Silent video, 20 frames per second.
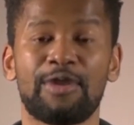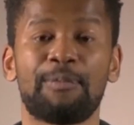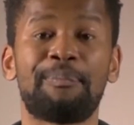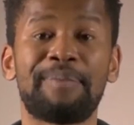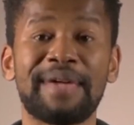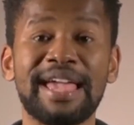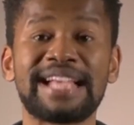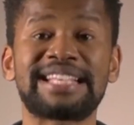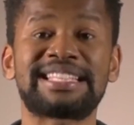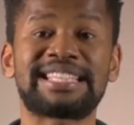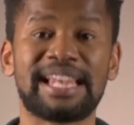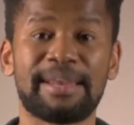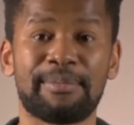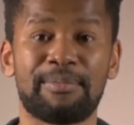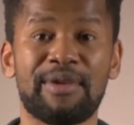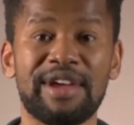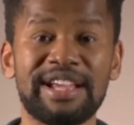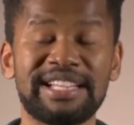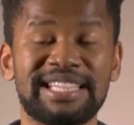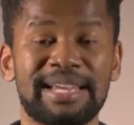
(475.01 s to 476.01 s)
being
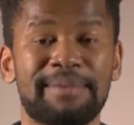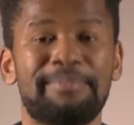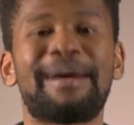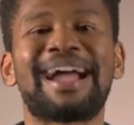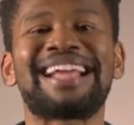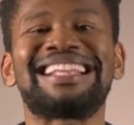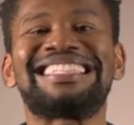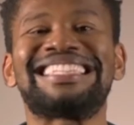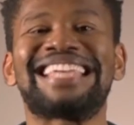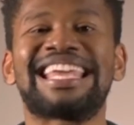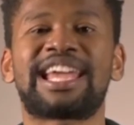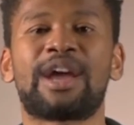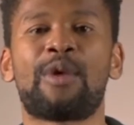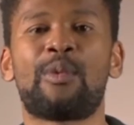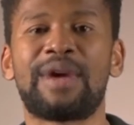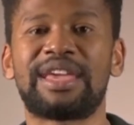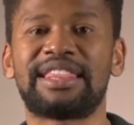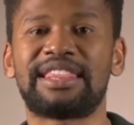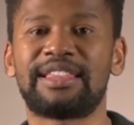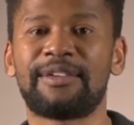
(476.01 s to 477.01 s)
celebrated might take
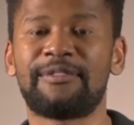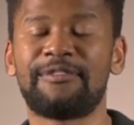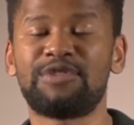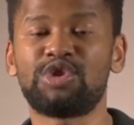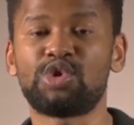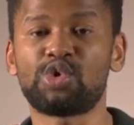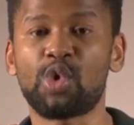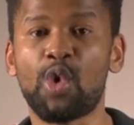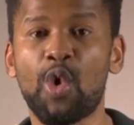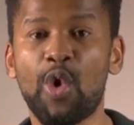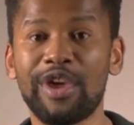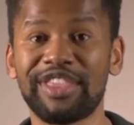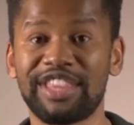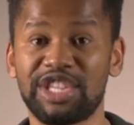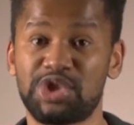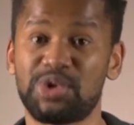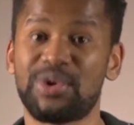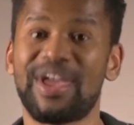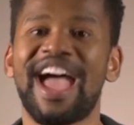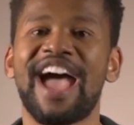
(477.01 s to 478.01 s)
away the joy
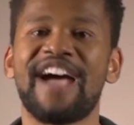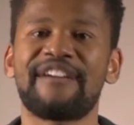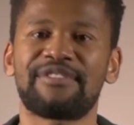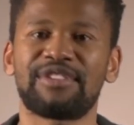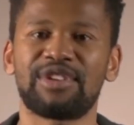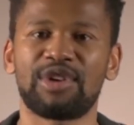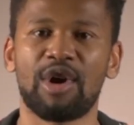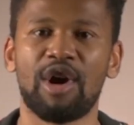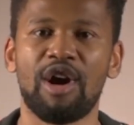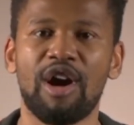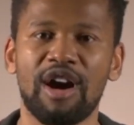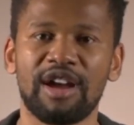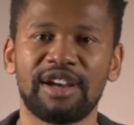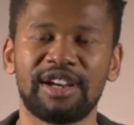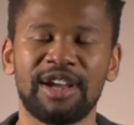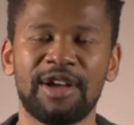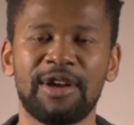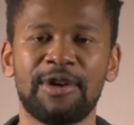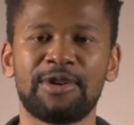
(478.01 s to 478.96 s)
that you have in your heart